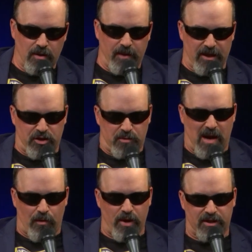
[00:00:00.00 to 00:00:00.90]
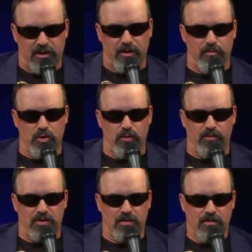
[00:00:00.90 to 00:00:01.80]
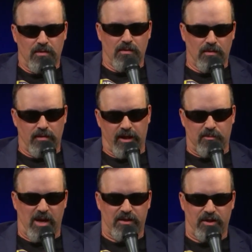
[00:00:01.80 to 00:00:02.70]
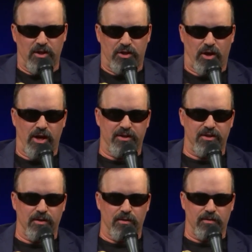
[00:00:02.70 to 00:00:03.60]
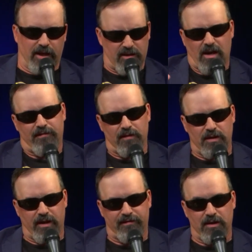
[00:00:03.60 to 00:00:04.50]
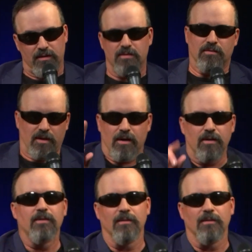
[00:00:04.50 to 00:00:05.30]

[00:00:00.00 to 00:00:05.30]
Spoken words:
That's just my wrestling moves. That's my signature hand signals. That's not for the deaf kids. Sorry.